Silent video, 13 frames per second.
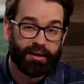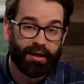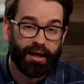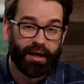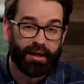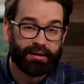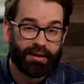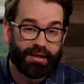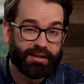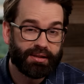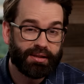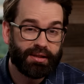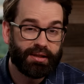
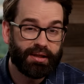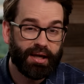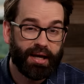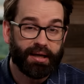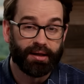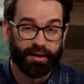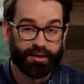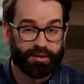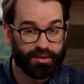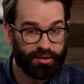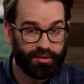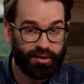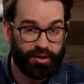Leslie
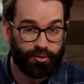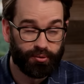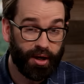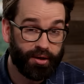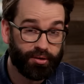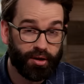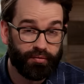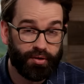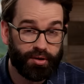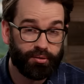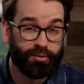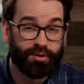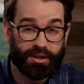Headland, the creator of the
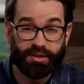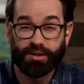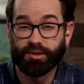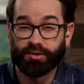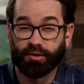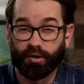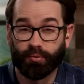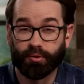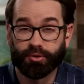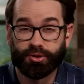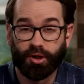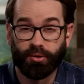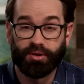new Disney Star
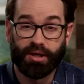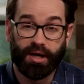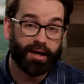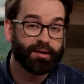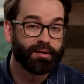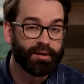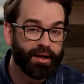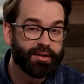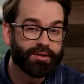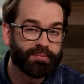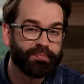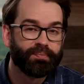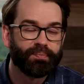Wars show,
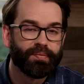Acolyte.